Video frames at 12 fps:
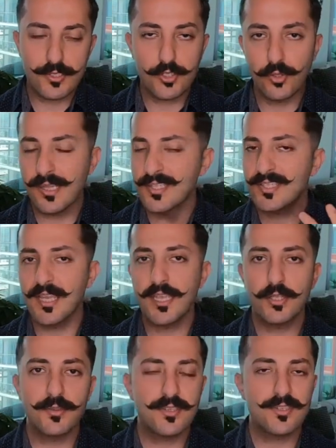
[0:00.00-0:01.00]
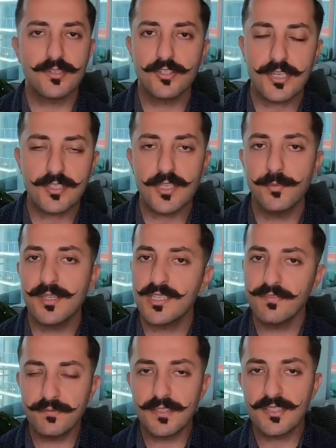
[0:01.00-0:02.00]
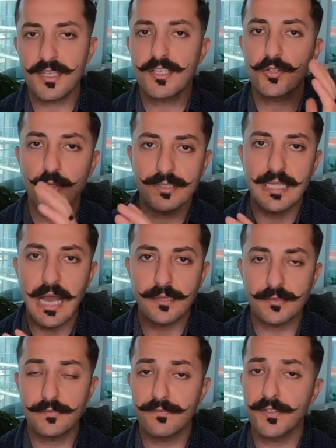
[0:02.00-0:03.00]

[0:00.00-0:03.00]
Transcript: So let's say the suggested bid is 50 cents to $1.